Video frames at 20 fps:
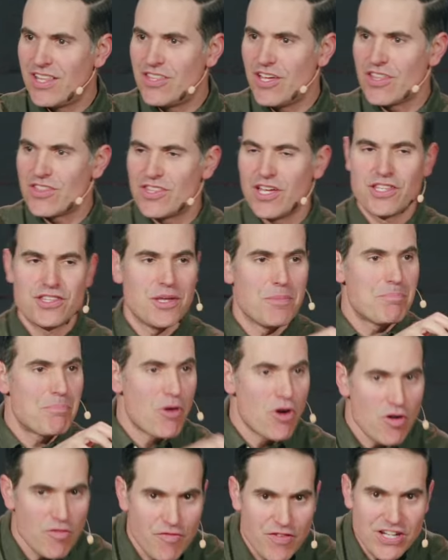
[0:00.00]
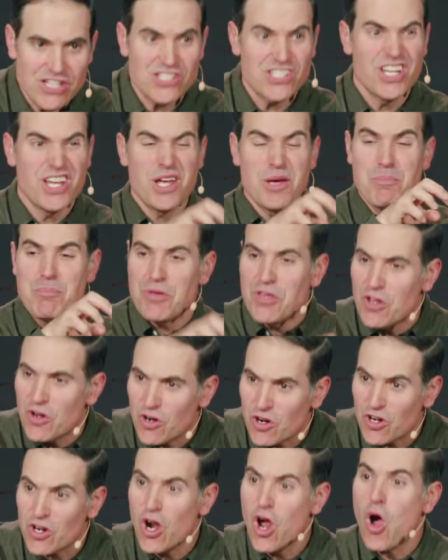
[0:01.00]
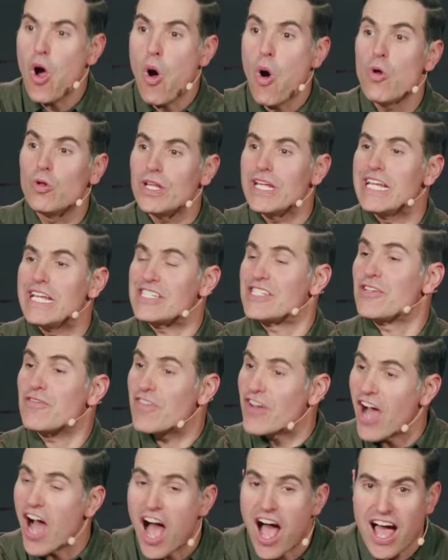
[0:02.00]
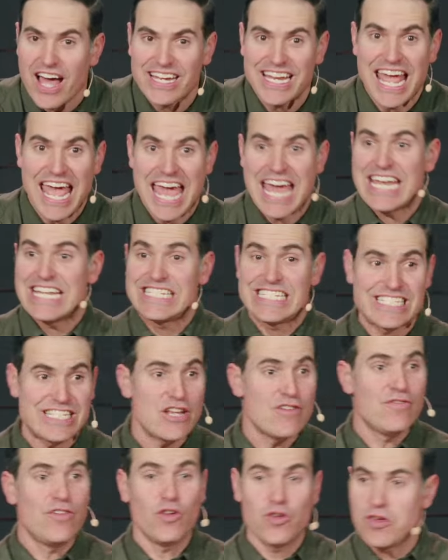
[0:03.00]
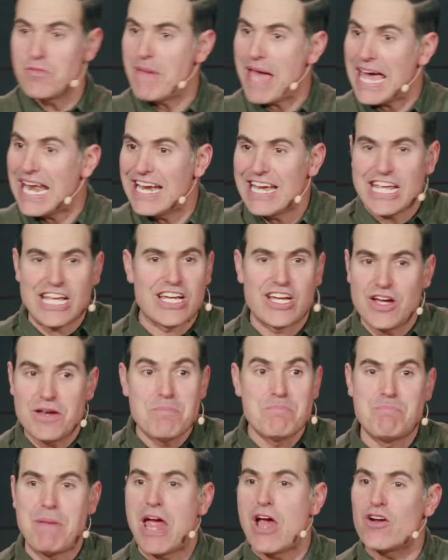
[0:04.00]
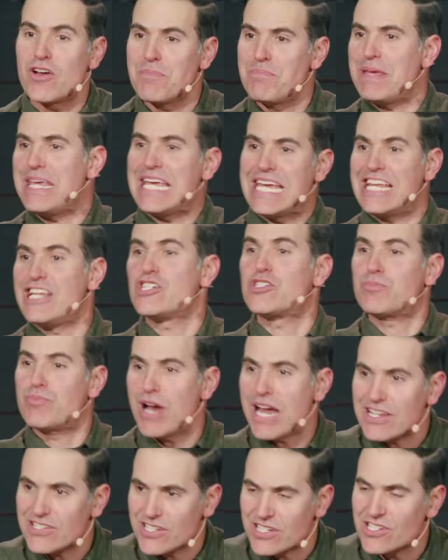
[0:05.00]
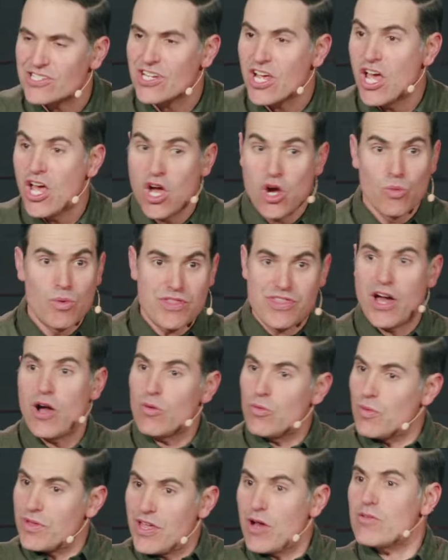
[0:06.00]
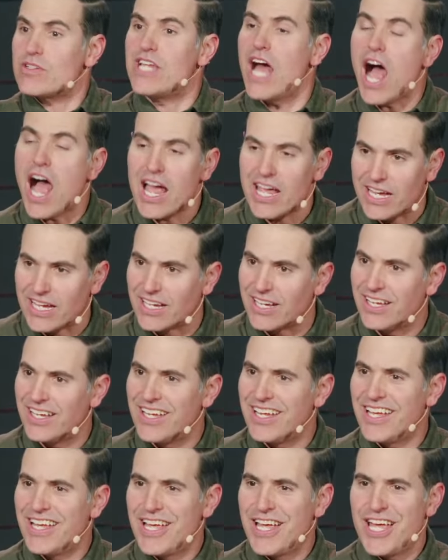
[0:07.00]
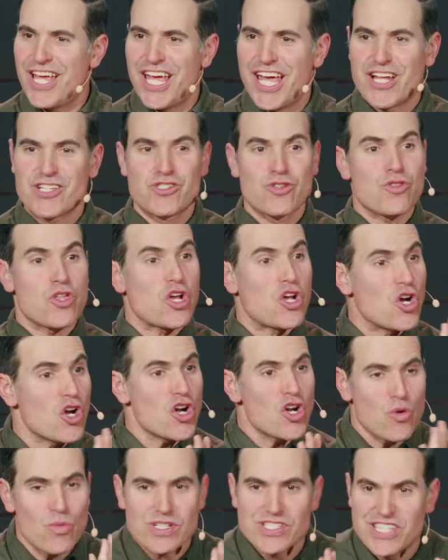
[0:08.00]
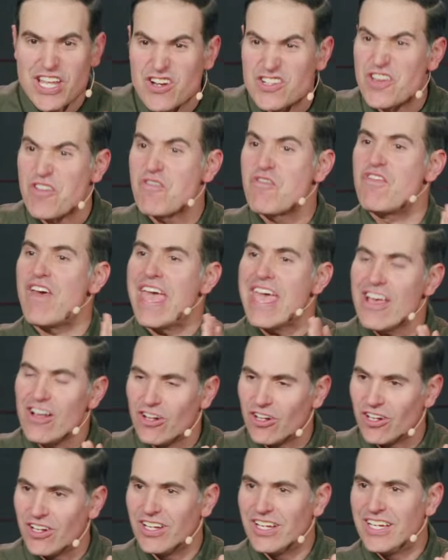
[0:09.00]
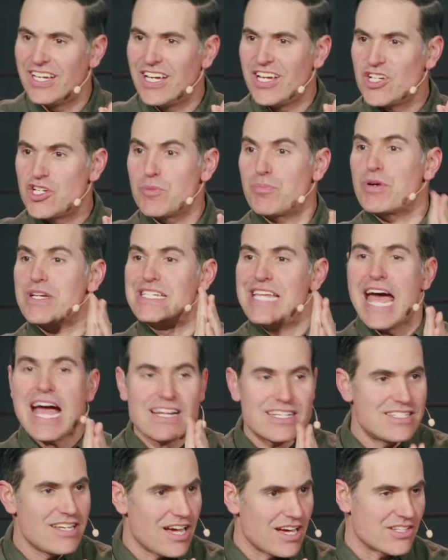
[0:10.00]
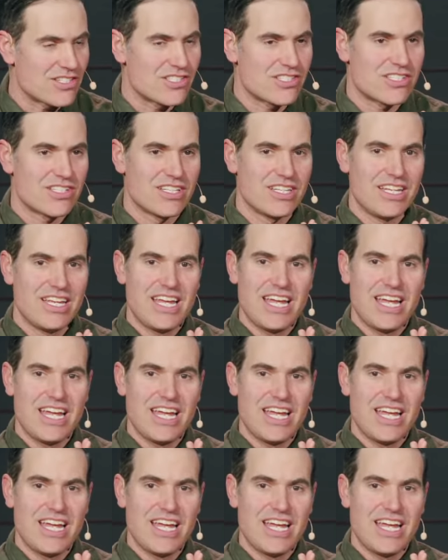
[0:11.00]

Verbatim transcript: The, the, the perfect, pure holiness of God and sinful humanity couldn't bear to be in his presence without, without dying. And so the curtain was there to veil, to protect us.